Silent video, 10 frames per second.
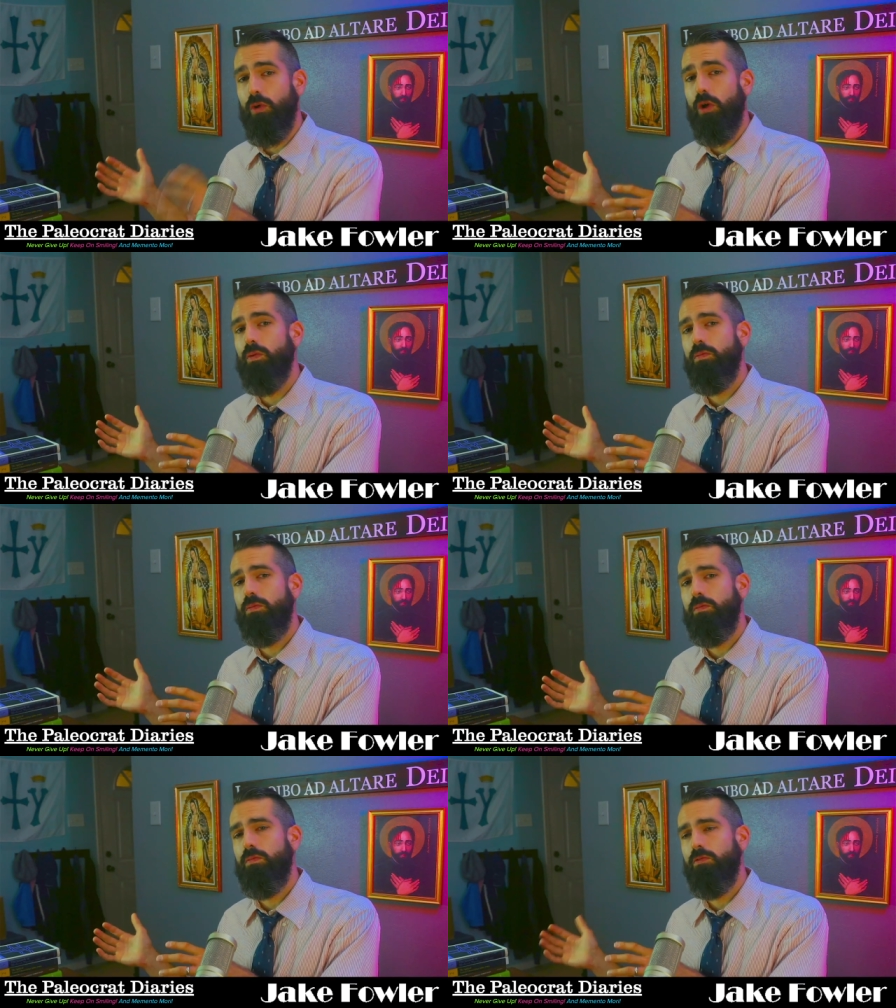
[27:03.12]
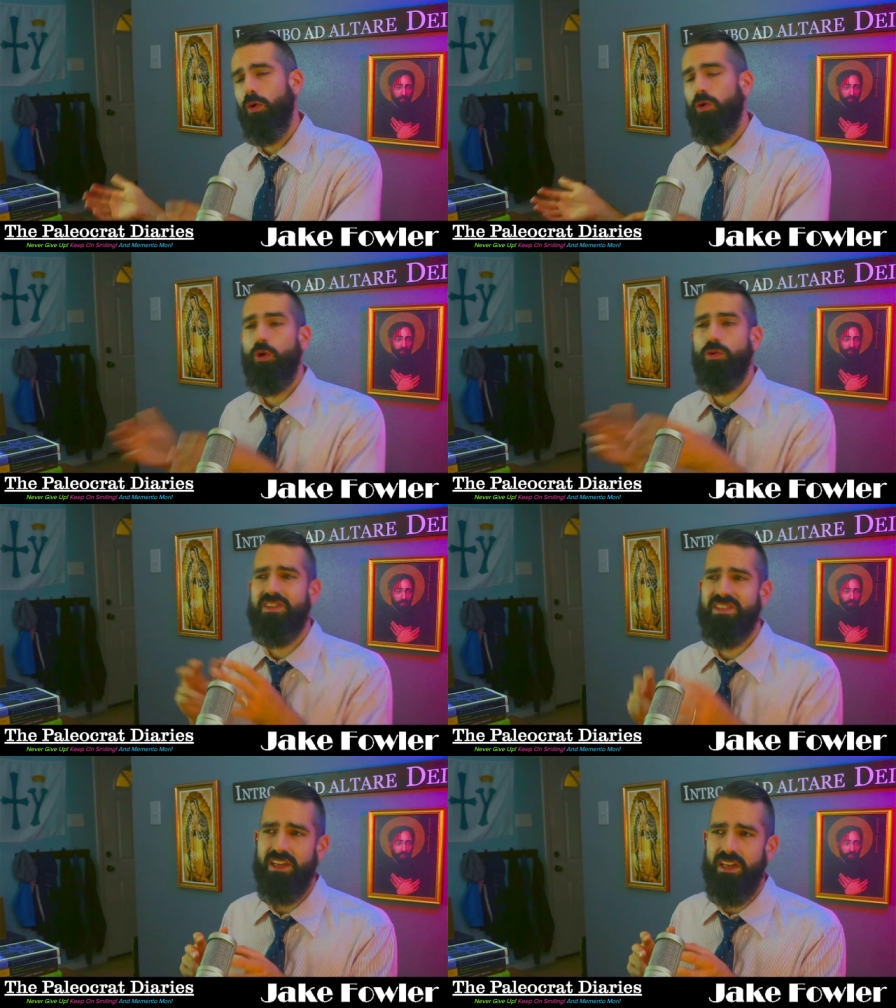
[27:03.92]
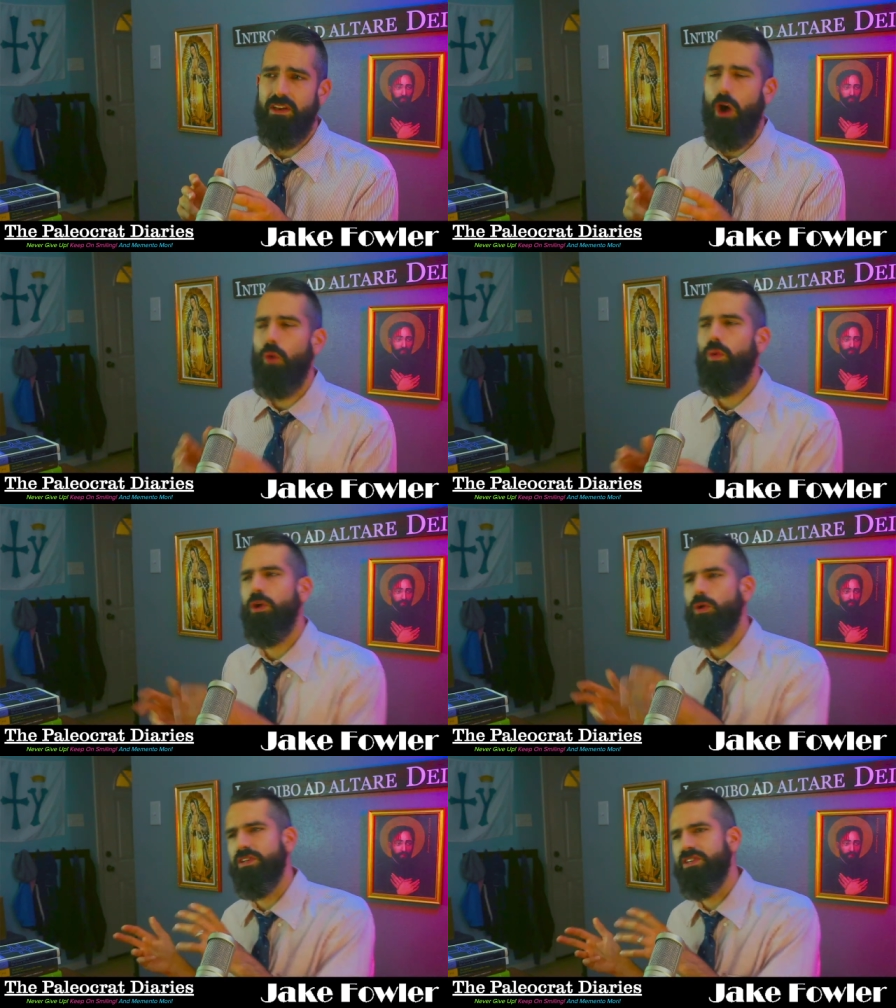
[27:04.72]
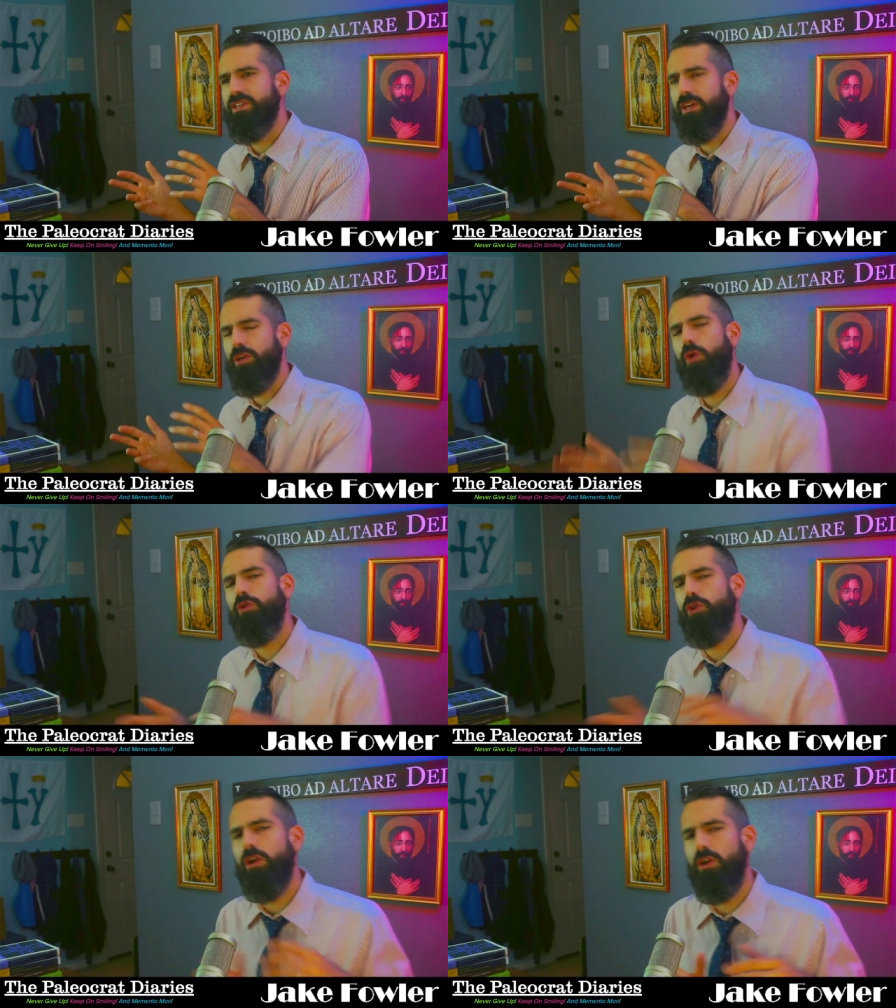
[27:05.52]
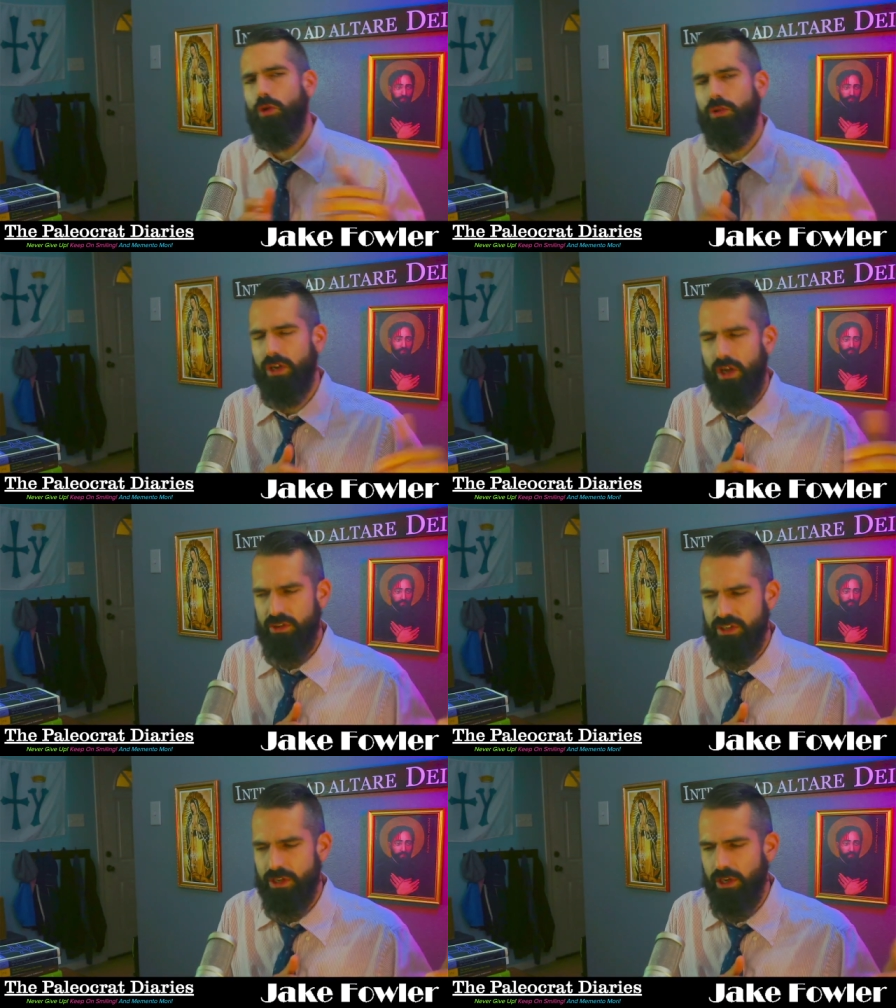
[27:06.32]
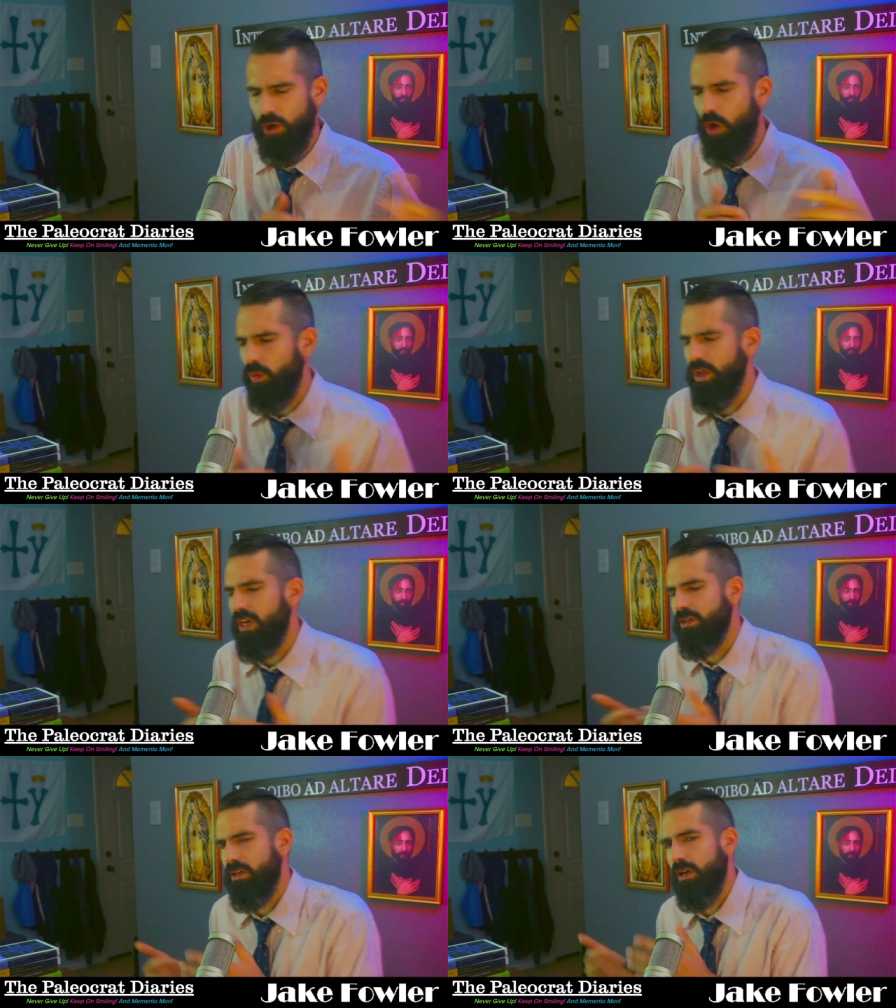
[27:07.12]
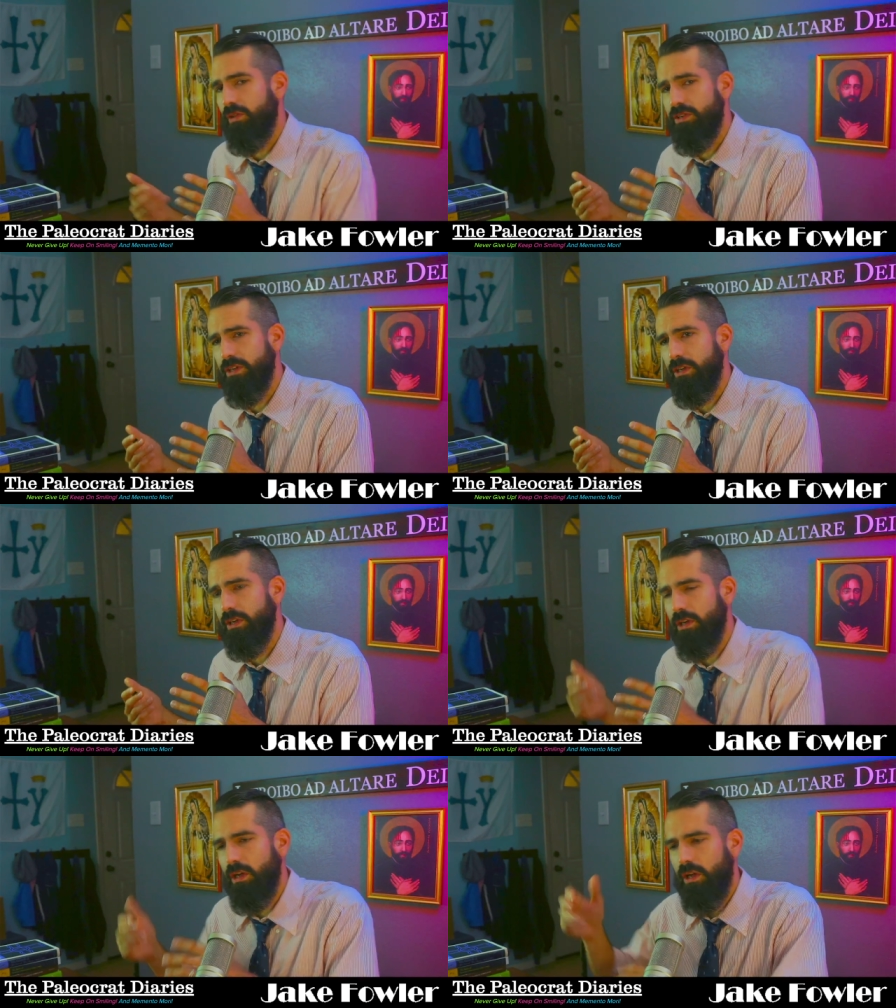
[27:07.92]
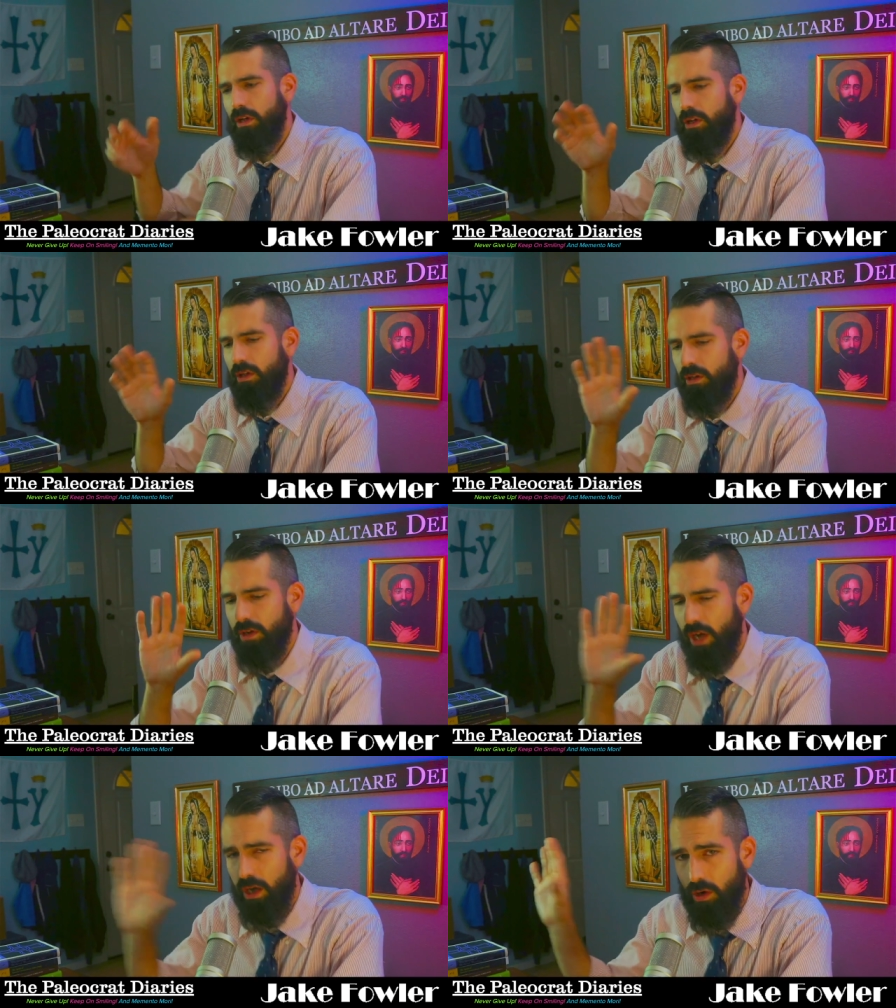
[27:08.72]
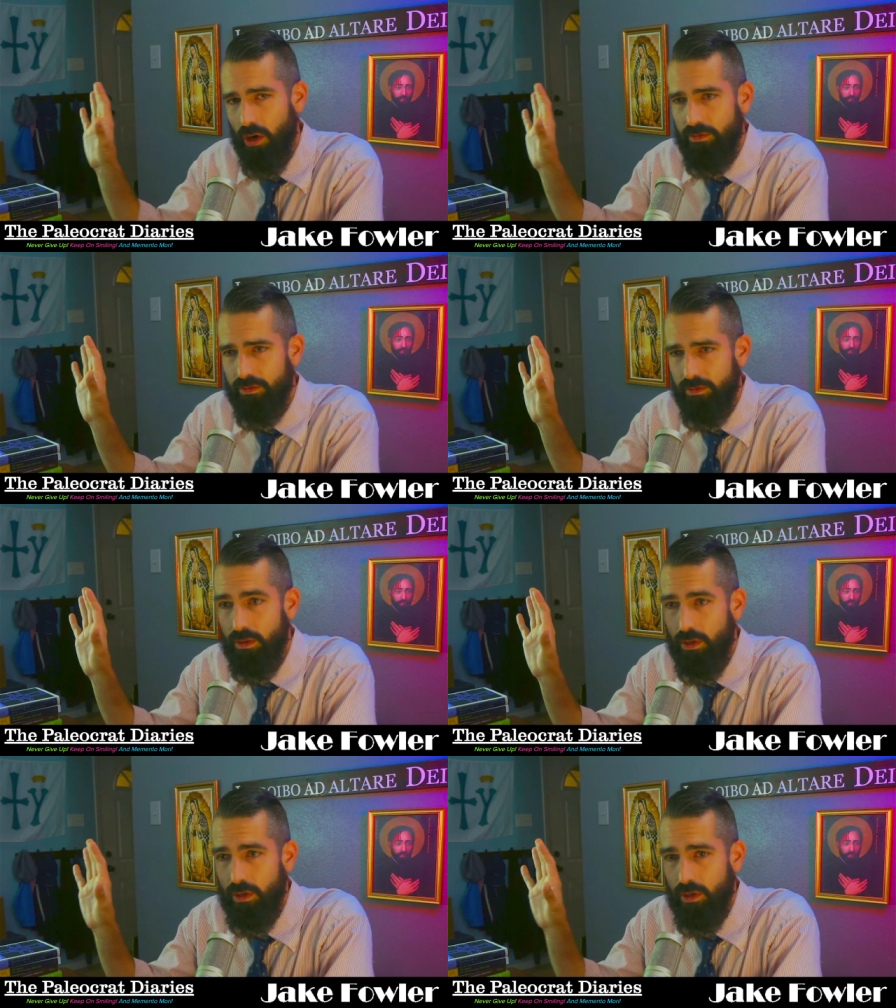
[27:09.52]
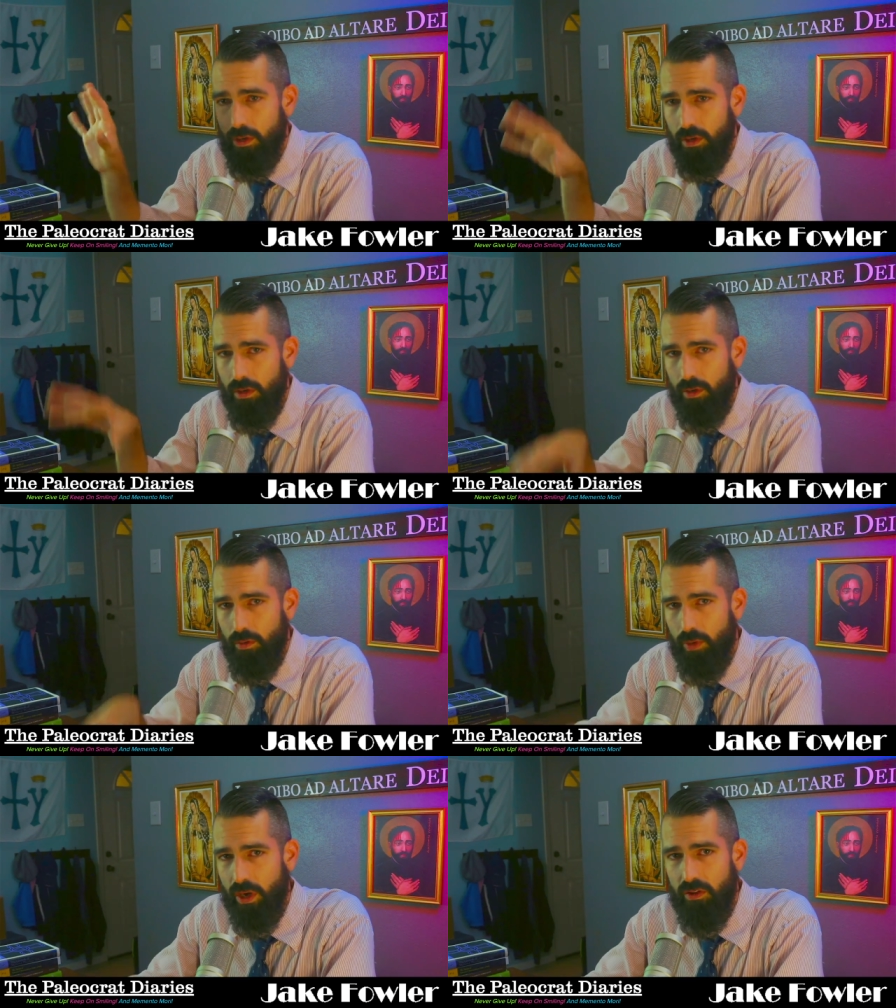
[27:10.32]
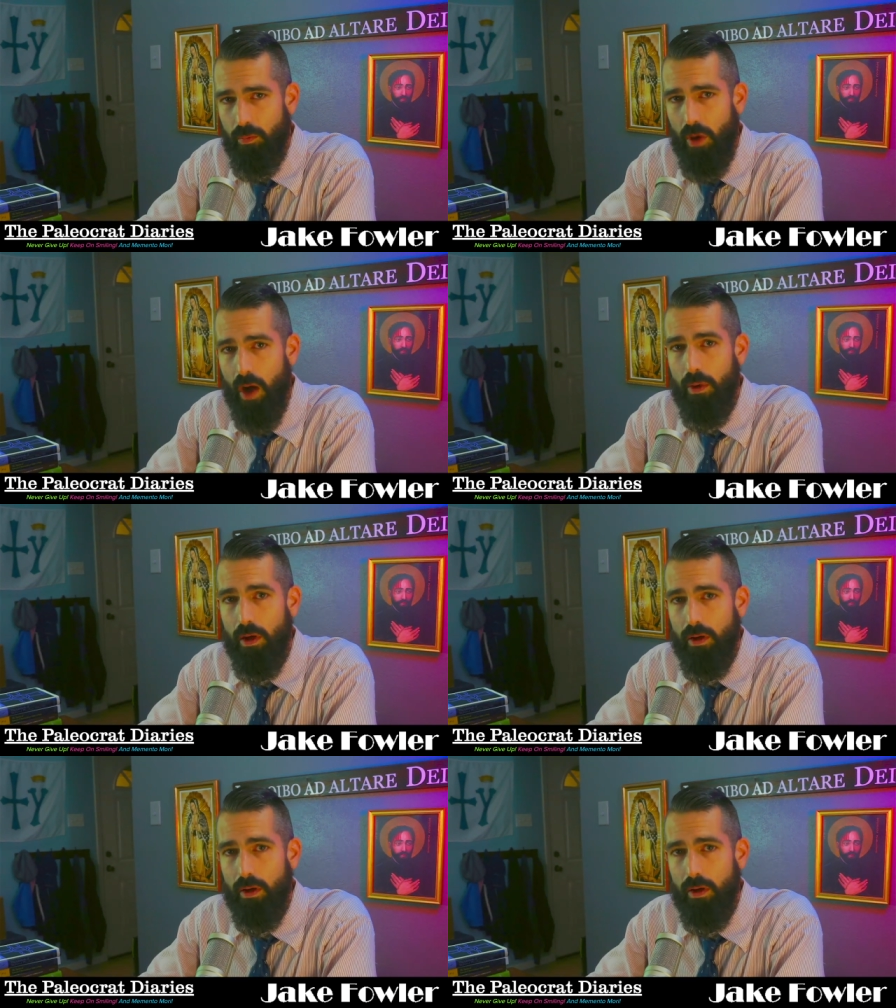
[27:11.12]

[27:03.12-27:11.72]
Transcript: own. Don't hold a synod. No, we hold a synod. No, you're going to hold another synod. No, we held another synod. Knock it off. Bring it to Papa.